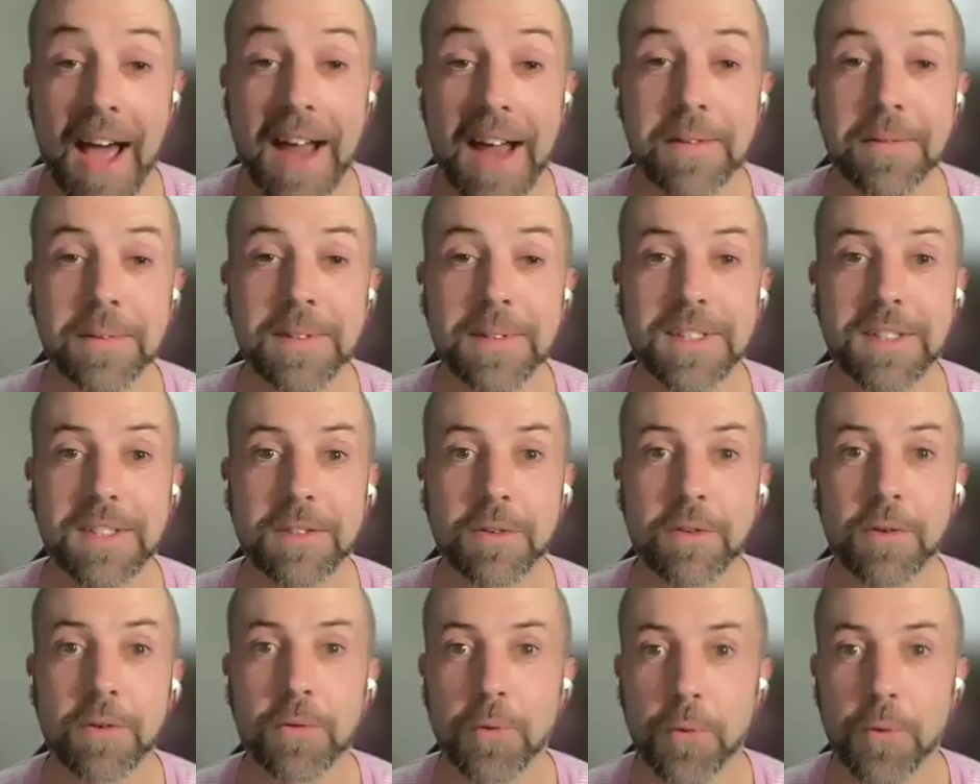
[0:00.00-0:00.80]
and it
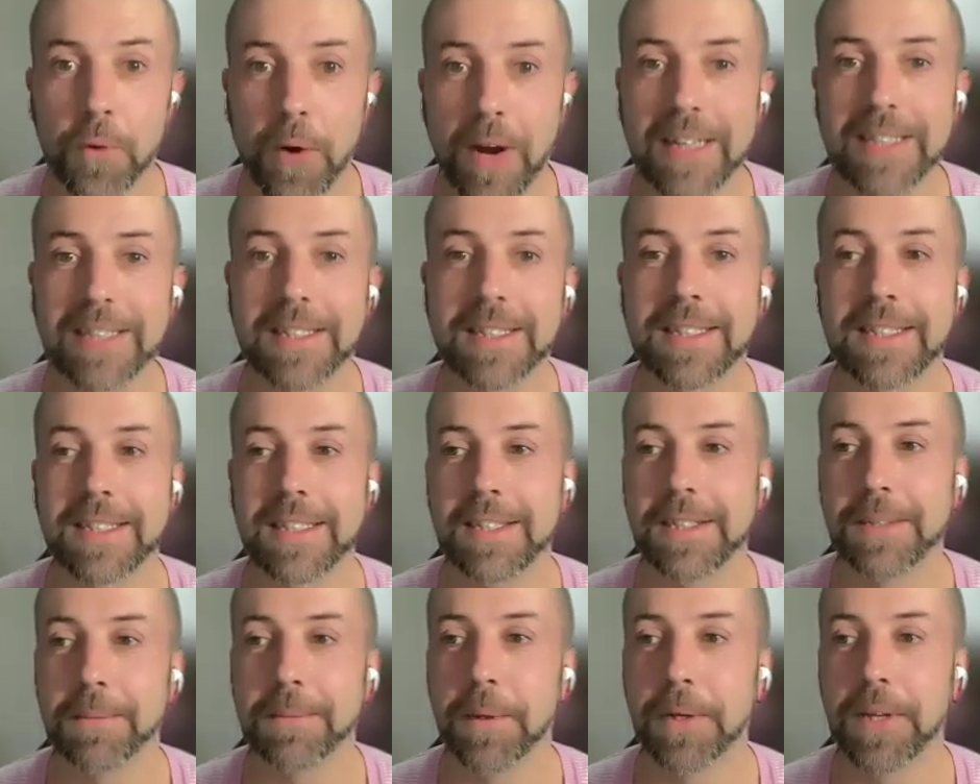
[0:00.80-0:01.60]
was great to
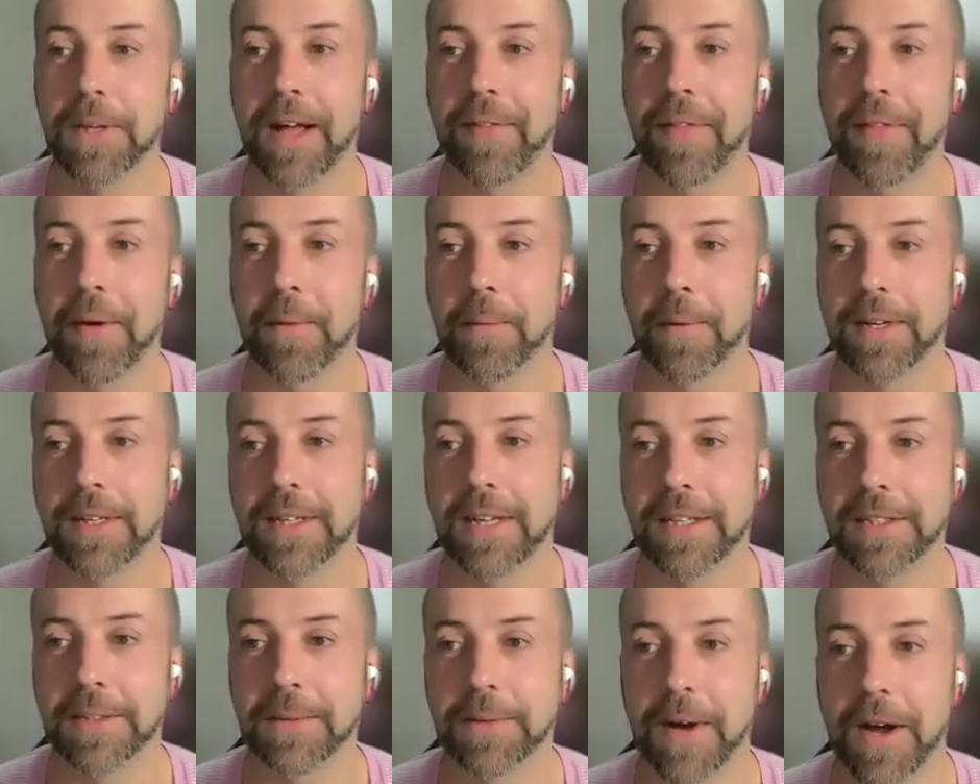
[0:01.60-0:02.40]
see you pull out that win
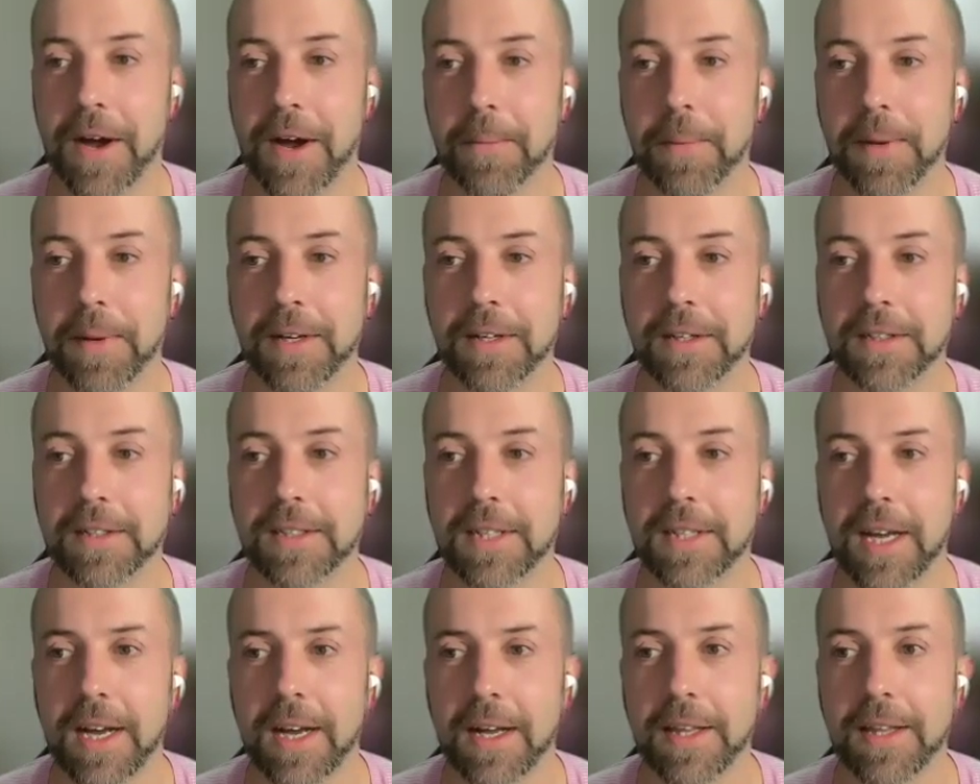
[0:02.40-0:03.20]
as well,
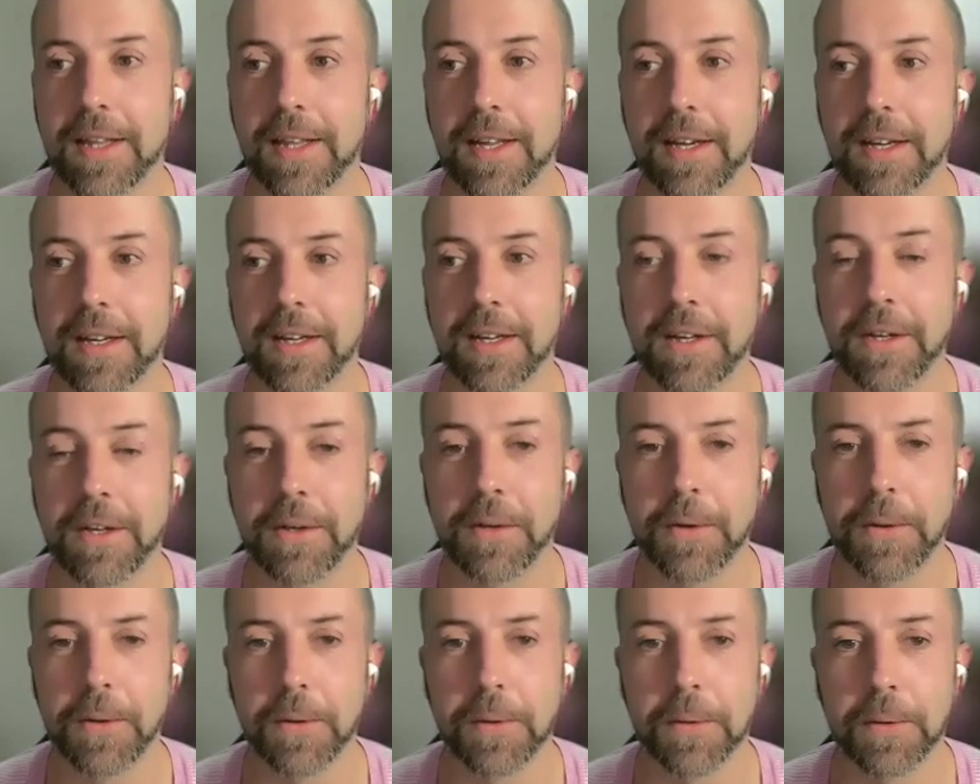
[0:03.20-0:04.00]
because I think
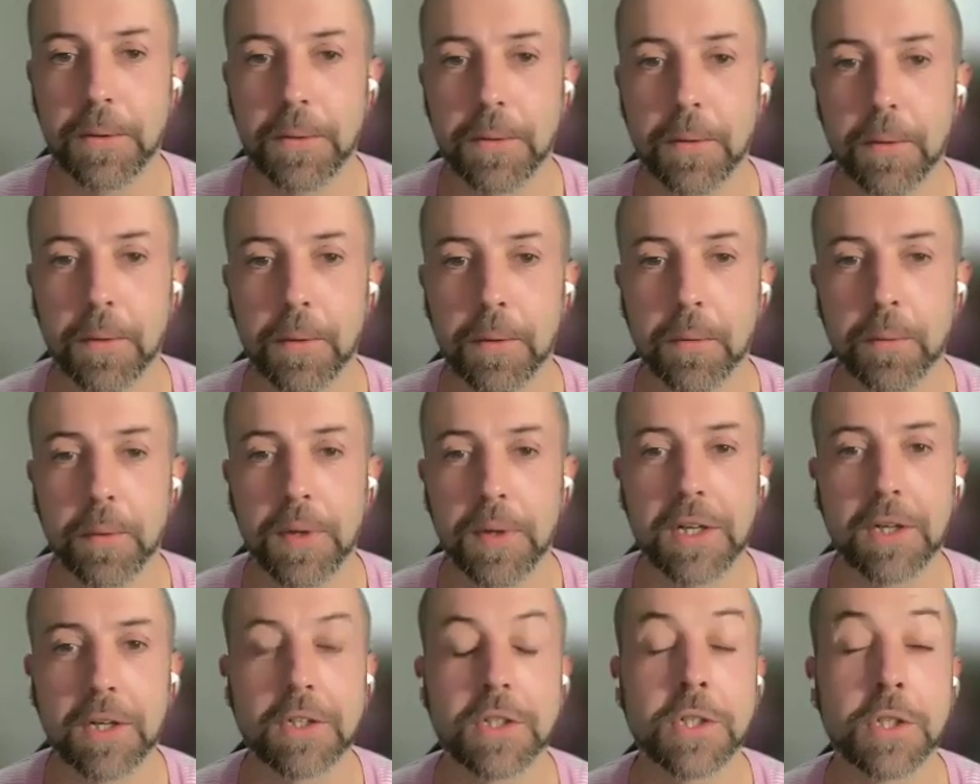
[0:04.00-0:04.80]
you
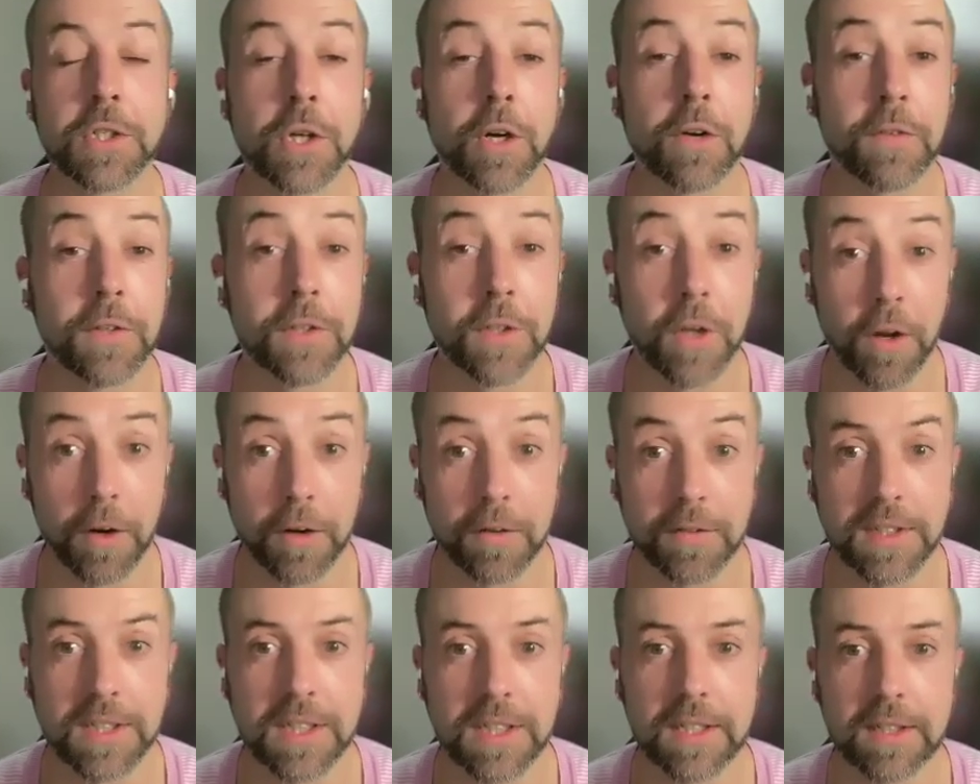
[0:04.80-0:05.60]
really got to show off a lot
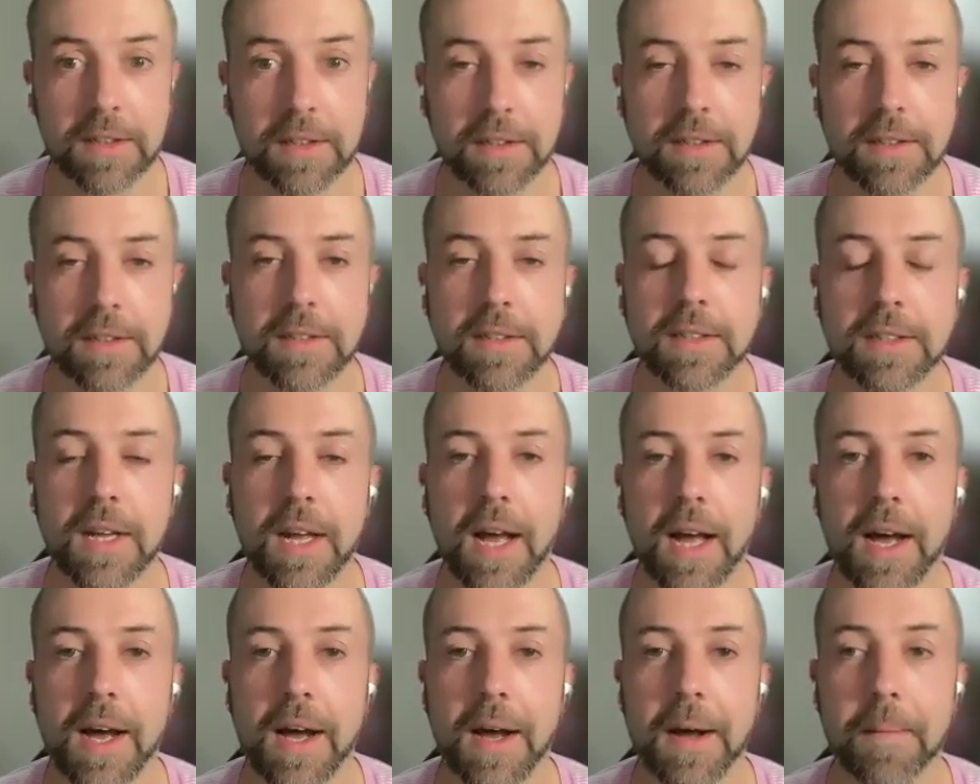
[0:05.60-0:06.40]
of skills,
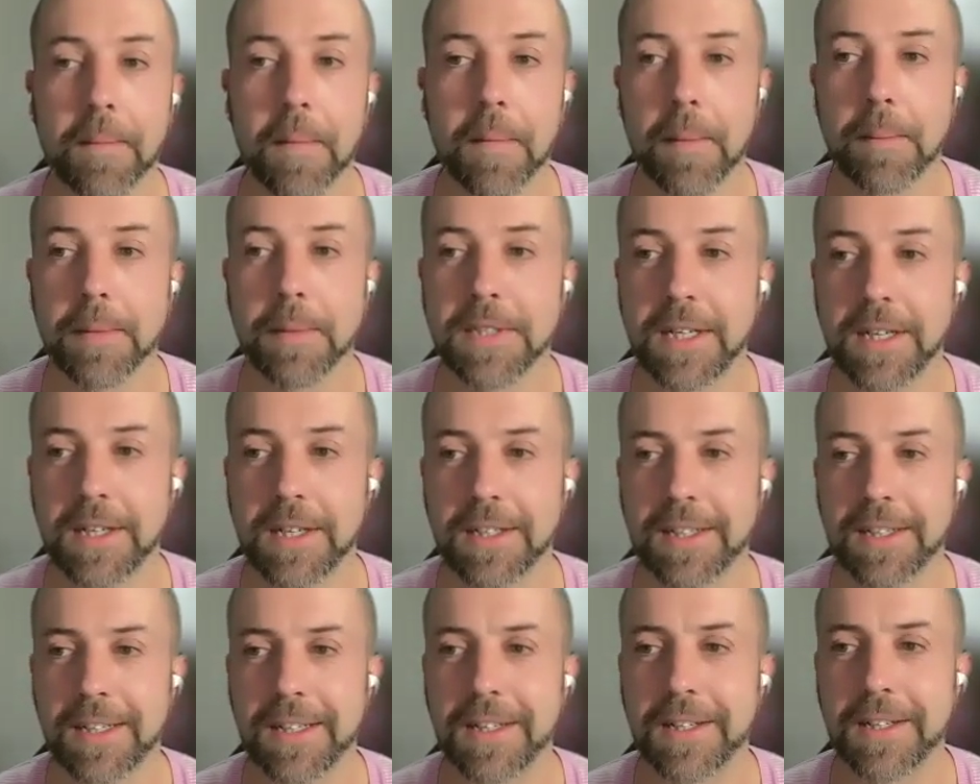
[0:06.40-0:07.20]
and
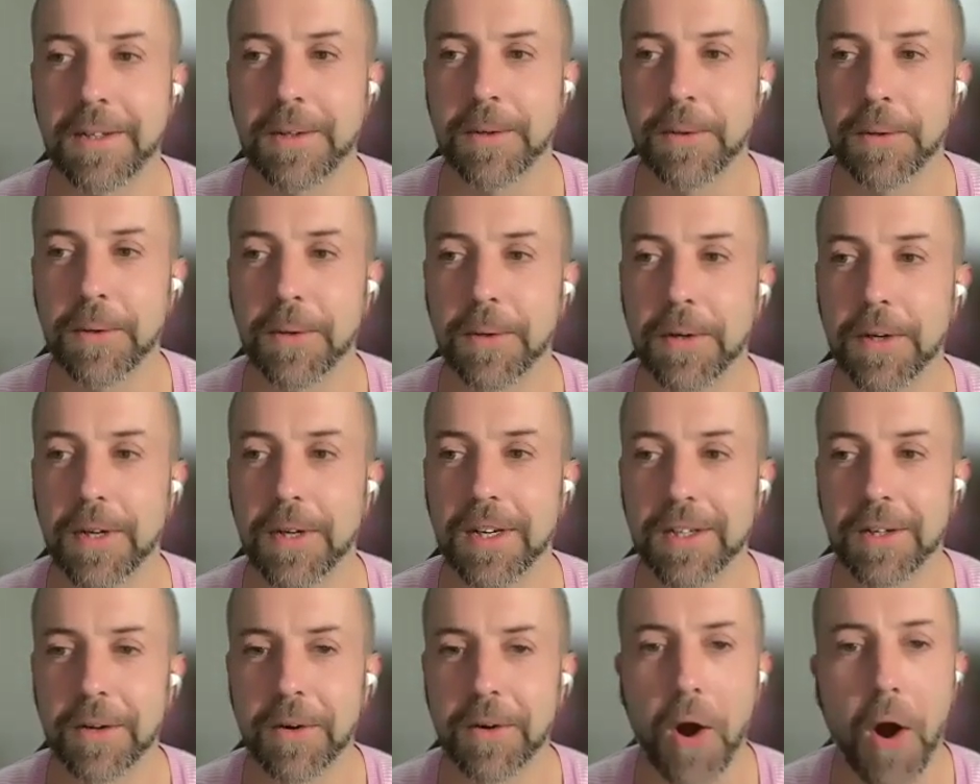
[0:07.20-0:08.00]
particularly
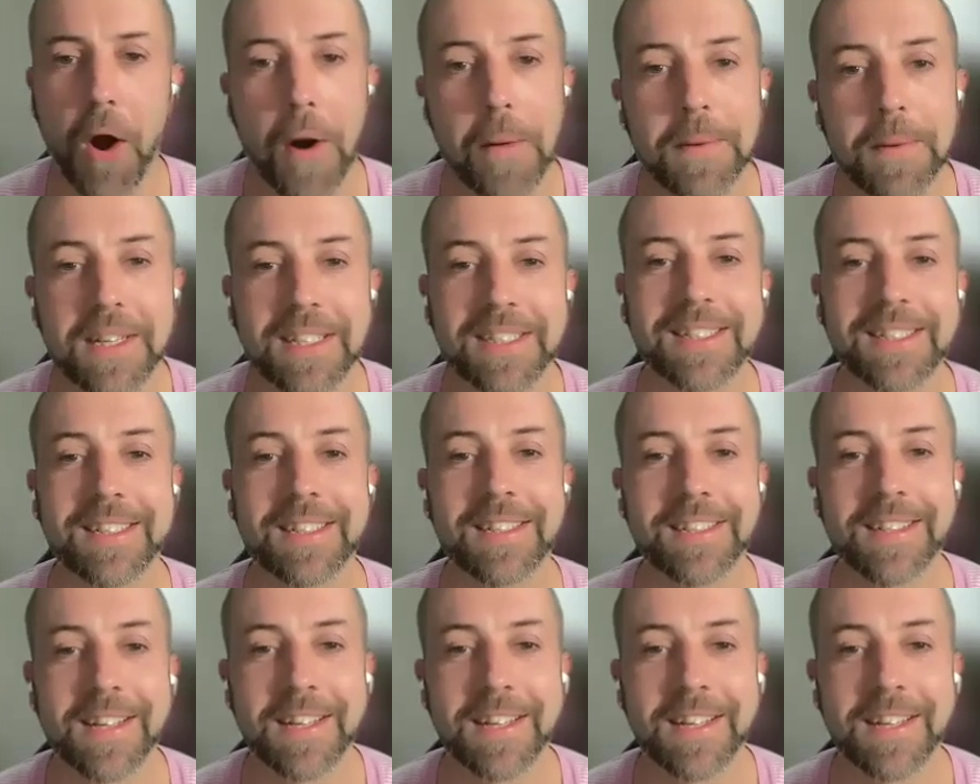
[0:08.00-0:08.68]
your comedy skills.